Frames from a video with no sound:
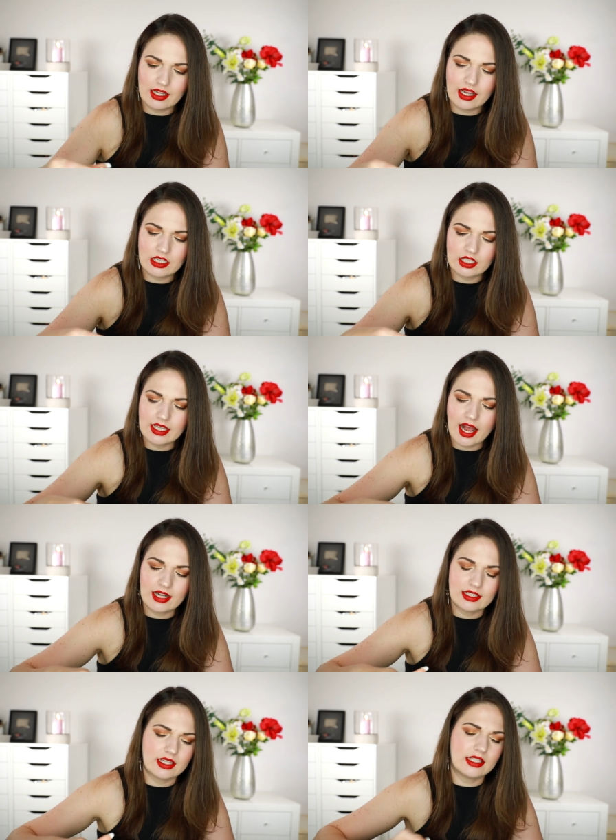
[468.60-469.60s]
it just
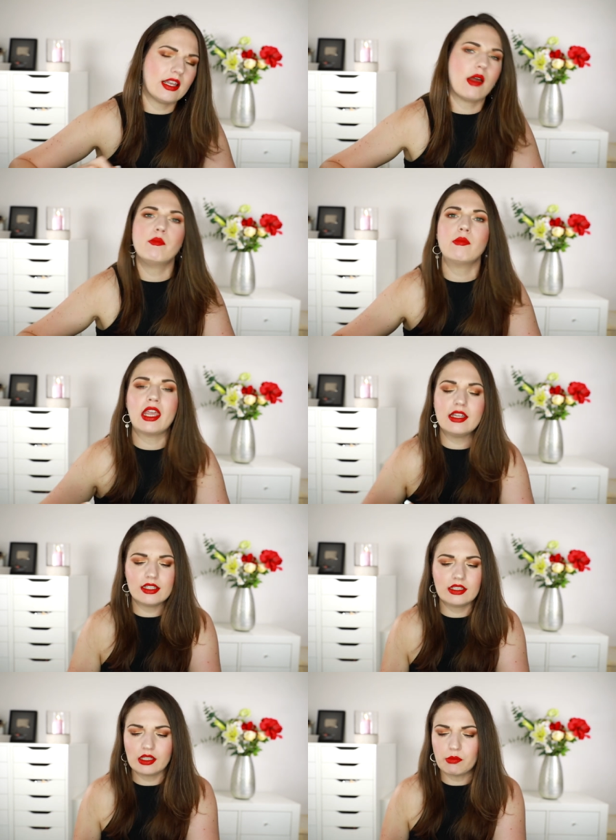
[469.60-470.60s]
adds this
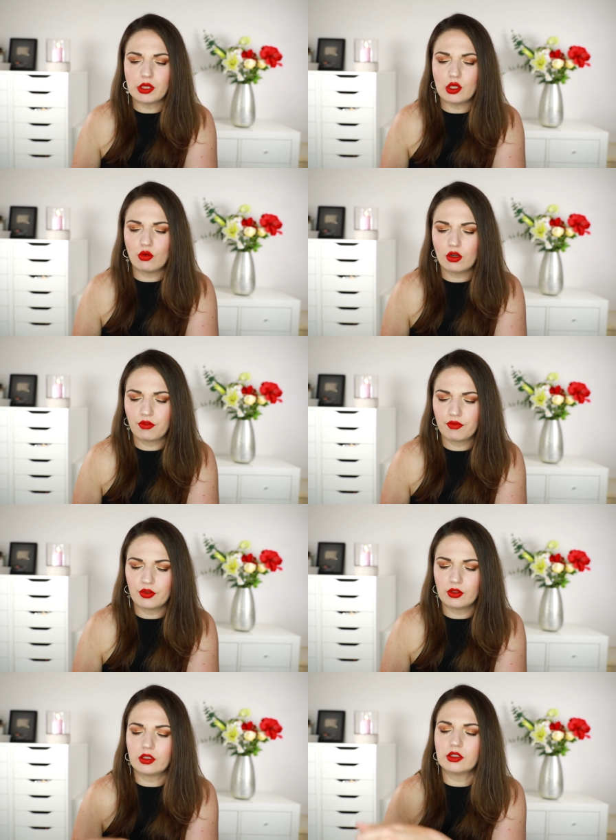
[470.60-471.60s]
amazingly
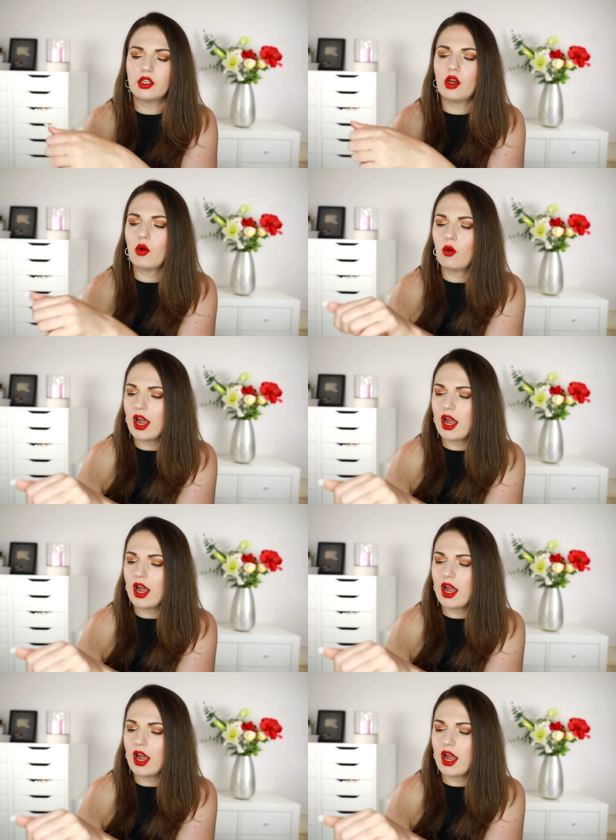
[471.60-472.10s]
beautiful glow.